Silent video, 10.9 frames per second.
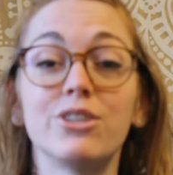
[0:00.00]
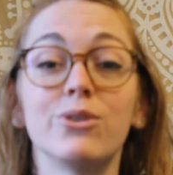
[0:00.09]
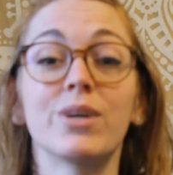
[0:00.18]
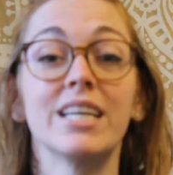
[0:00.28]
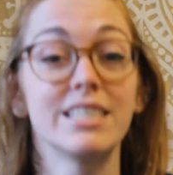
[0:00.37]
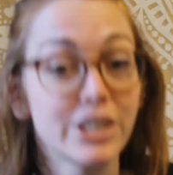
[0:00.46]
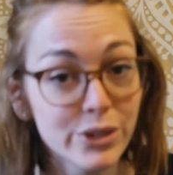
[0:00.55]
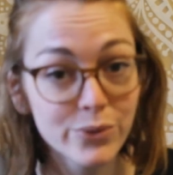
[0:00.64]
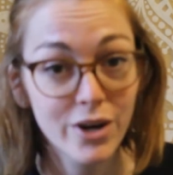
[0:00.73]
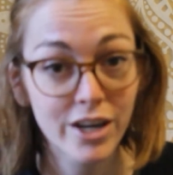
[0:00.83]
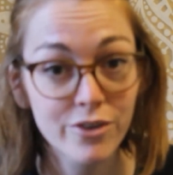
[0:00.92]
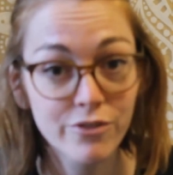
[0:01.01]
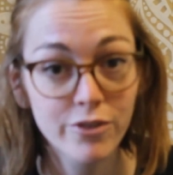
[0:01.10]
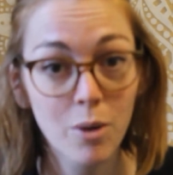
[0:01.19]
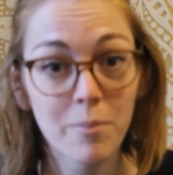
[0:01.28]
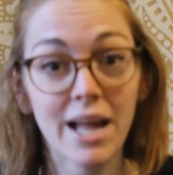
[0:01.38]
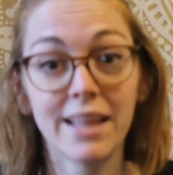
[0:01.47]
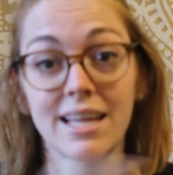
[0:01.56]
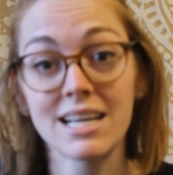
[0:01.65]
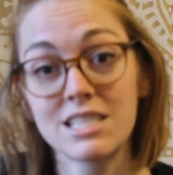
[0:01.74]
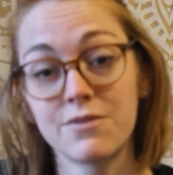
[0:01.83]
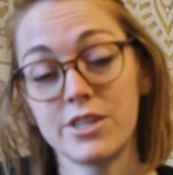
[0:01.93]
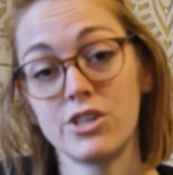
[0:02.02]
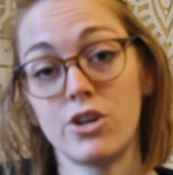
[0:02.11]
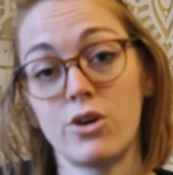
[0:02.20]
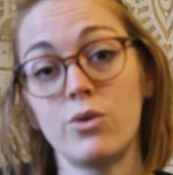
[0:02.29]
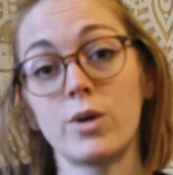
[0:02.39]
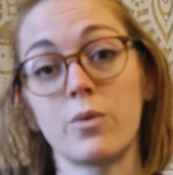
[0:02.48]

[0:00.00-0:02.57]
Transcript: to continue on from my last video